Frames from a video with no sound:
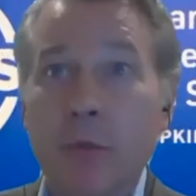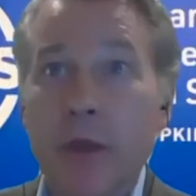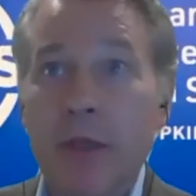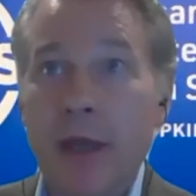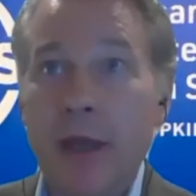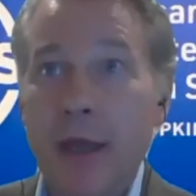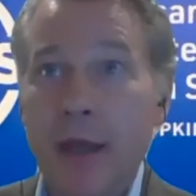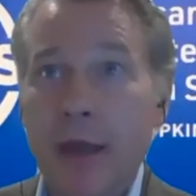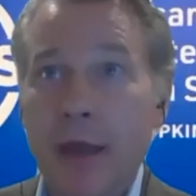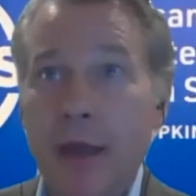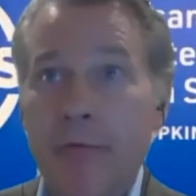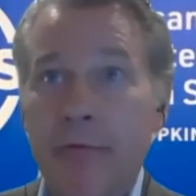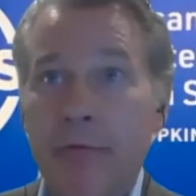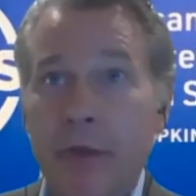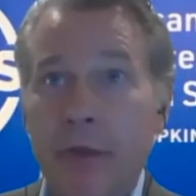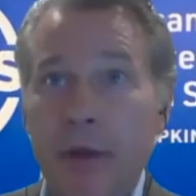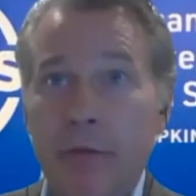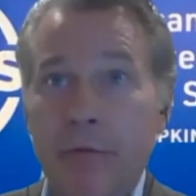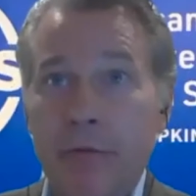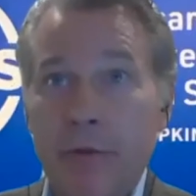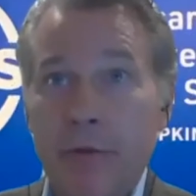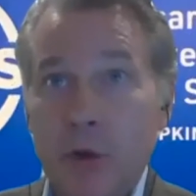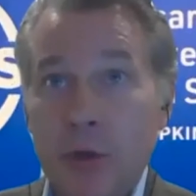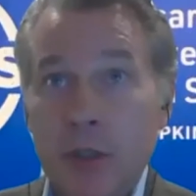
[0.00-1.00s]
with
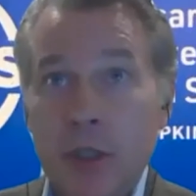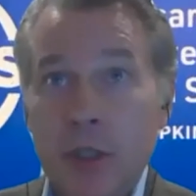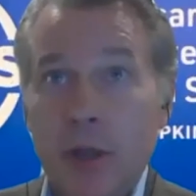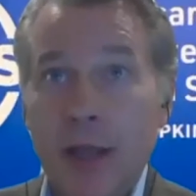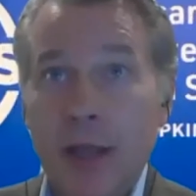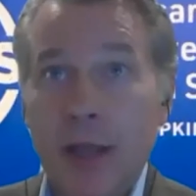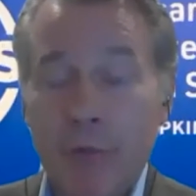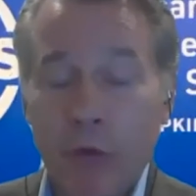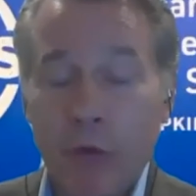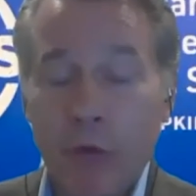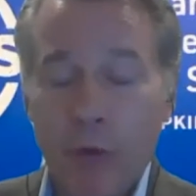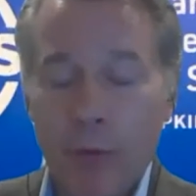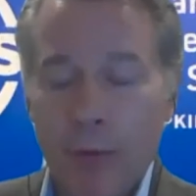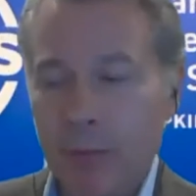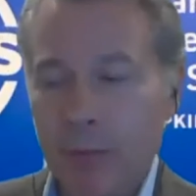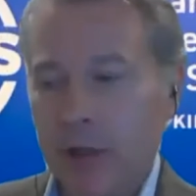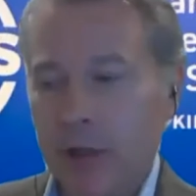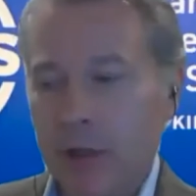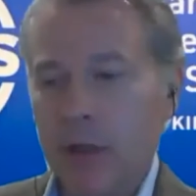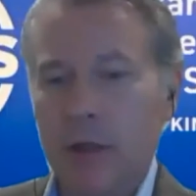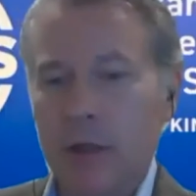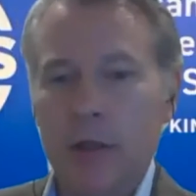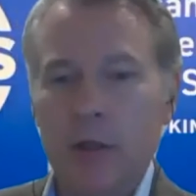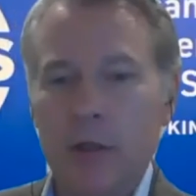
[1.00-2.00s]
if you still have a
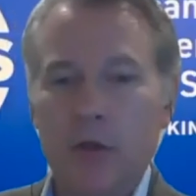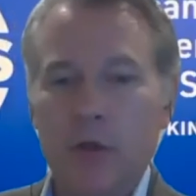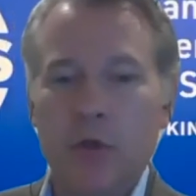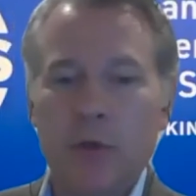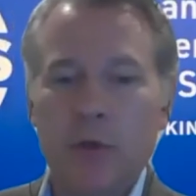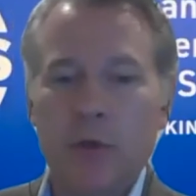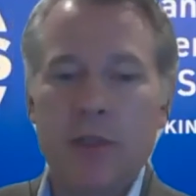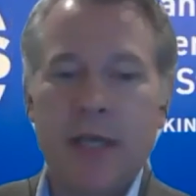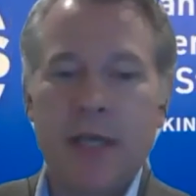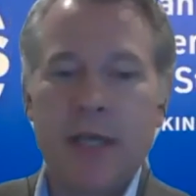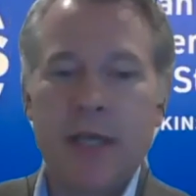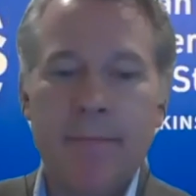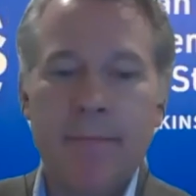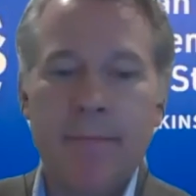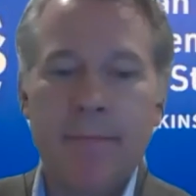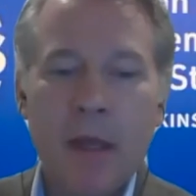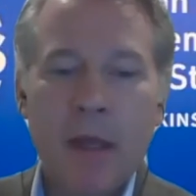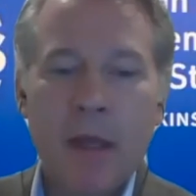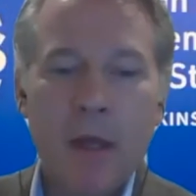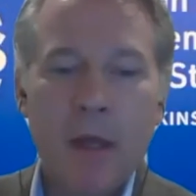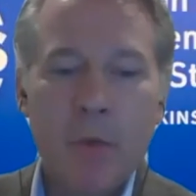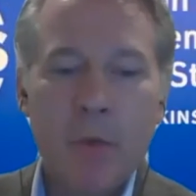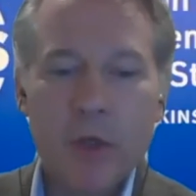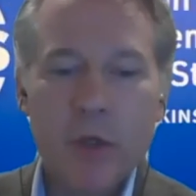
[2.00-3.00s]
Republican-controlled Senate,
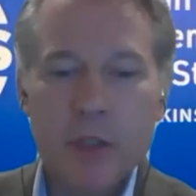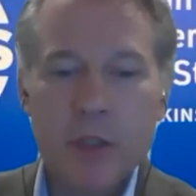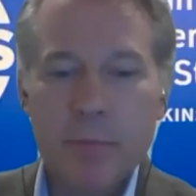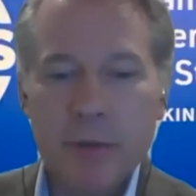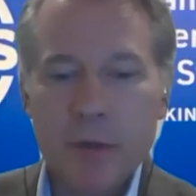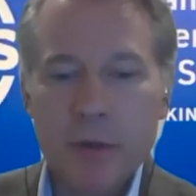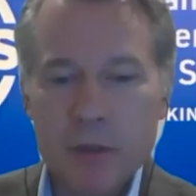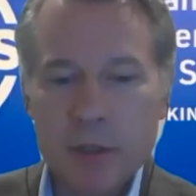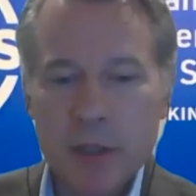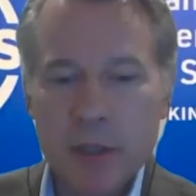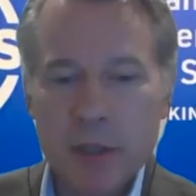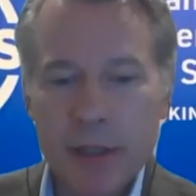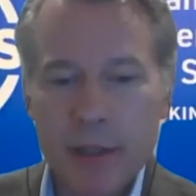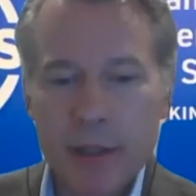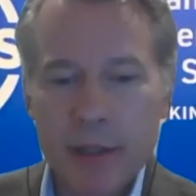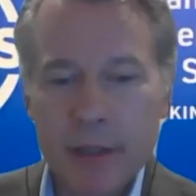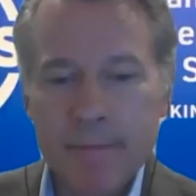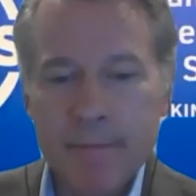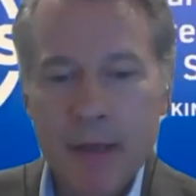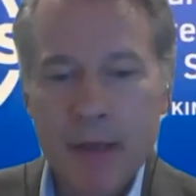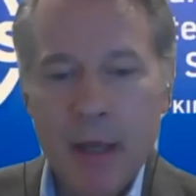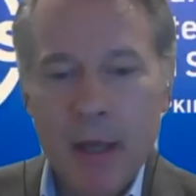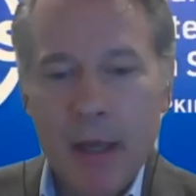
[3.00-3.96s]
which appears likely.